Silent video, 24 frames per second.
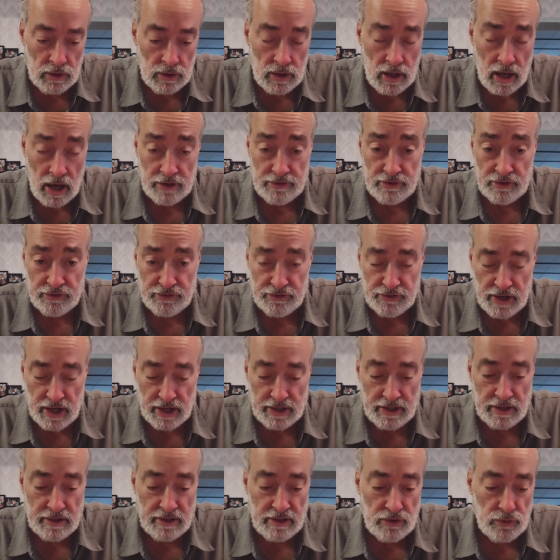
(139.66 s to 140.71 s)
as it's
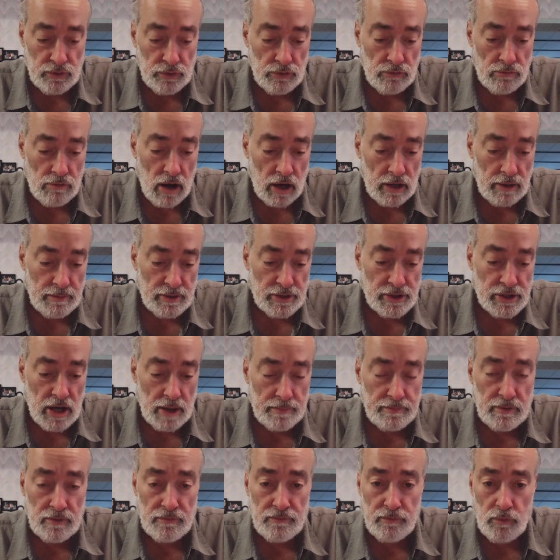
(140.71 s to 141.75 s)
stated in Deuteronomy
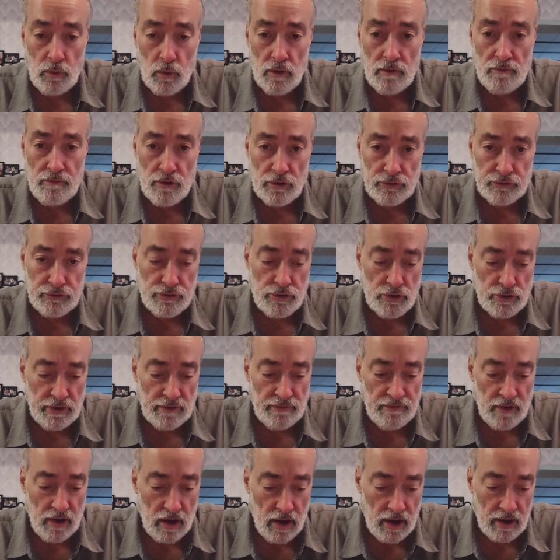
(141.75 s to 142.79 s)
chapter 4, verse
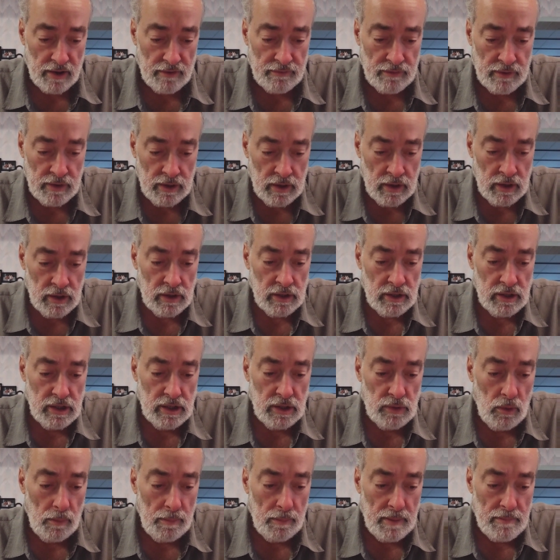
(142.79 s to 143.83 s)
35
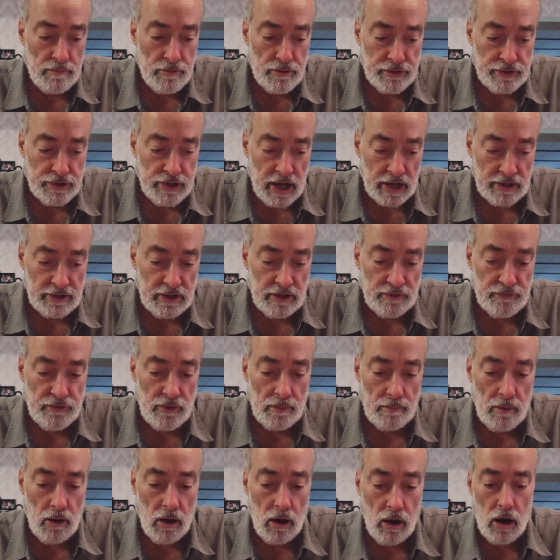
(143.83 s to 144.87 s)
he will be protected
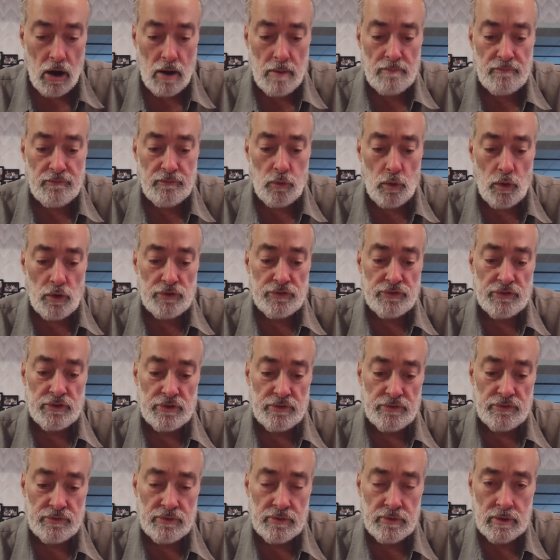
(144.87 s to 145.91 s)
from harm
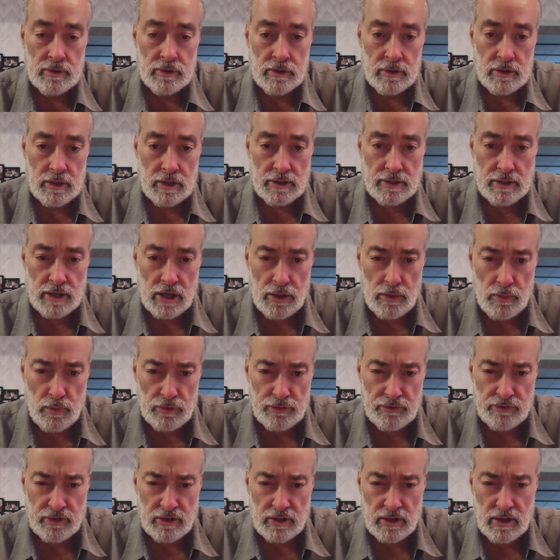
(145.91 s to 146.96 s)
forces. In other
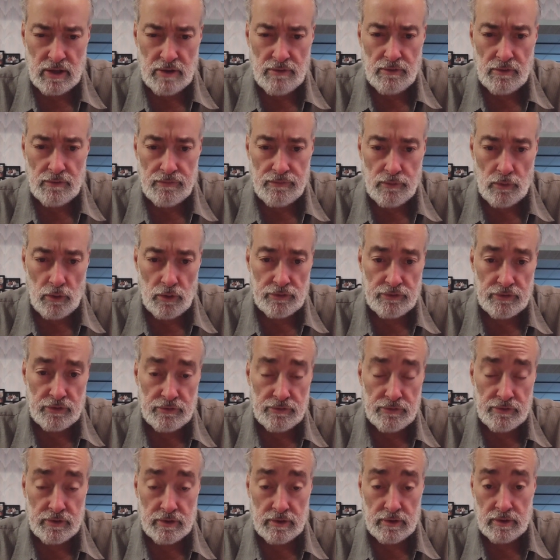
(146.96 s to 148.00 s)
words, the evil
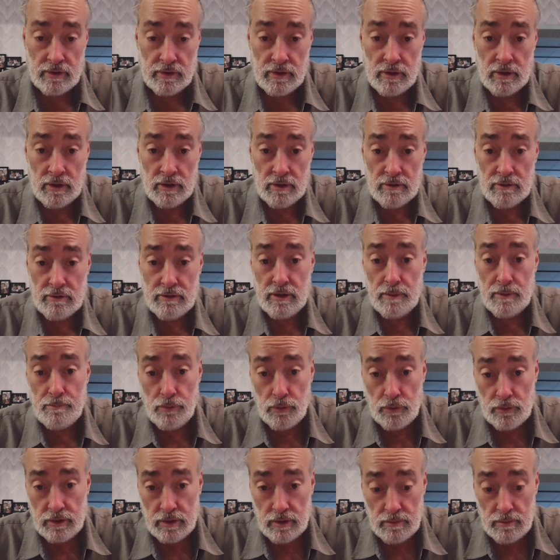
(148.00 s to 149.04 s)
forces, the
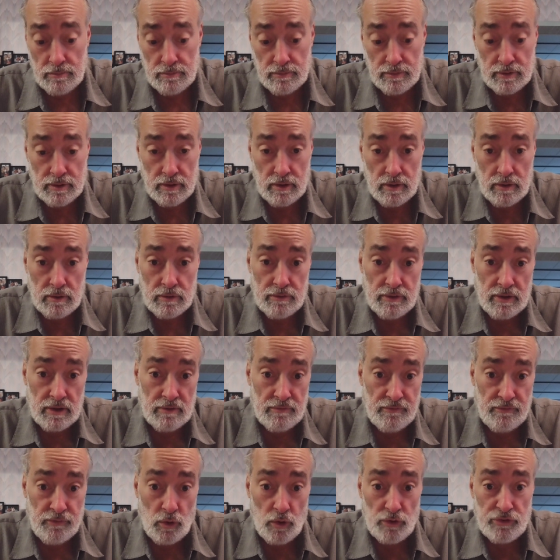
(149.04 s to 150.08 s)
debukim, the, the
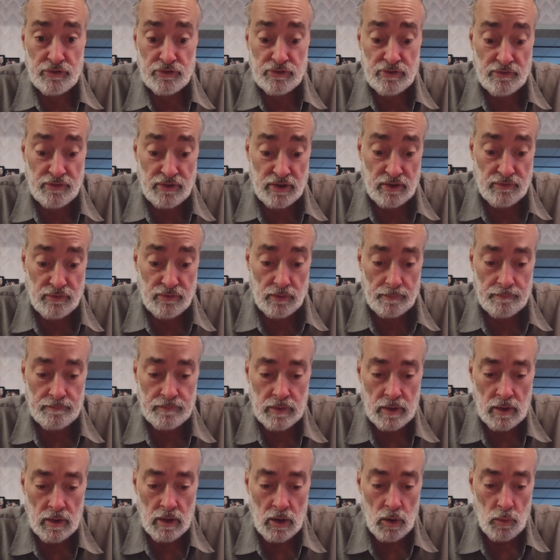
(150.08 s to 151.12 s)
forces of
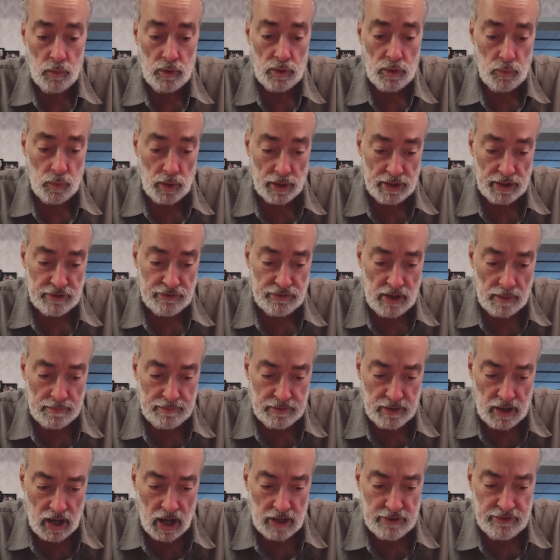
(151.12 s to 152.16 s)
evil. When one
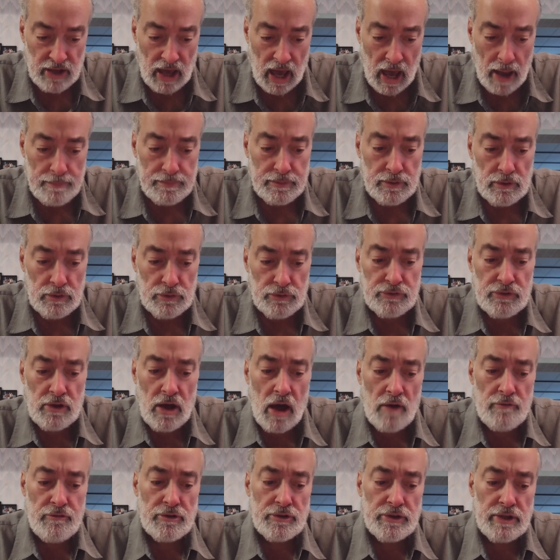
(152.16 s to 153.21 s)
accepts God's absolute
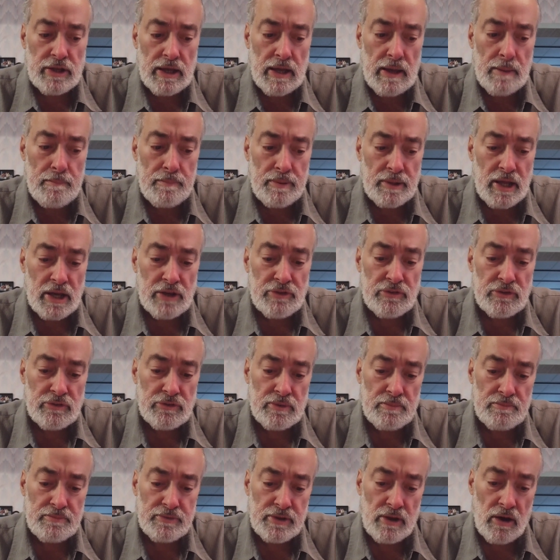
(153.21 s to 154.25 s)
sovereignty, he
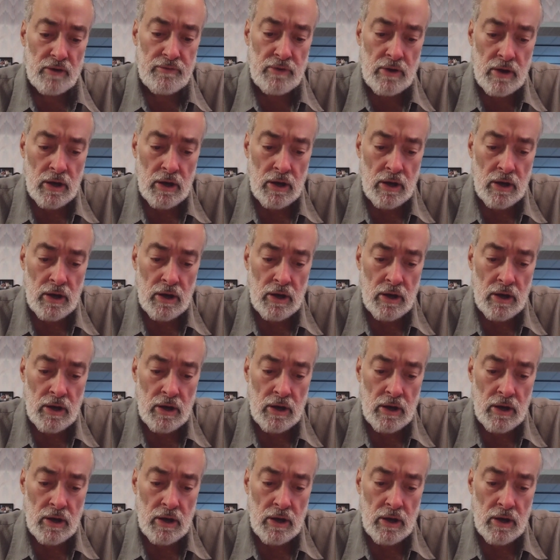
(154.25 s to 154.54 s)
places himself